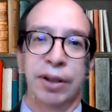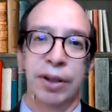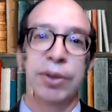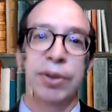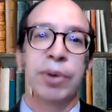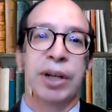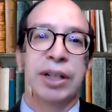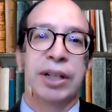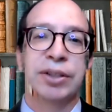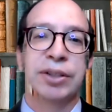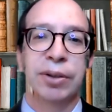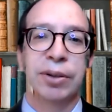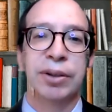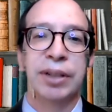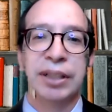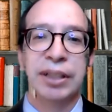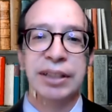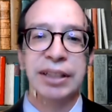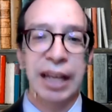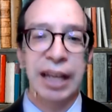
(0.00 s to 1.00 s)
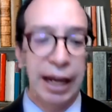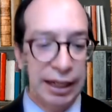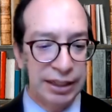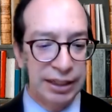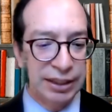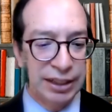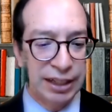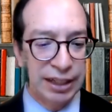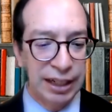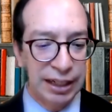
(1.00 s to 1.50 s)
otherwise known as the
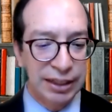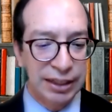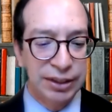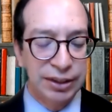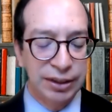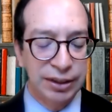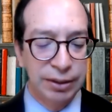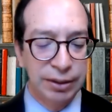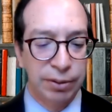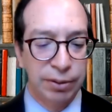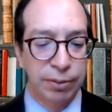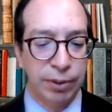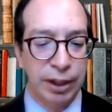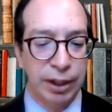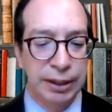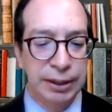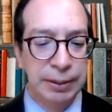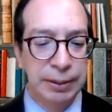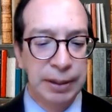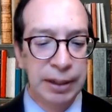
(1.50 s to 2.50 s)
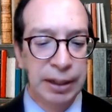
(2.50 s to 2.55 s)
Aztecs, right?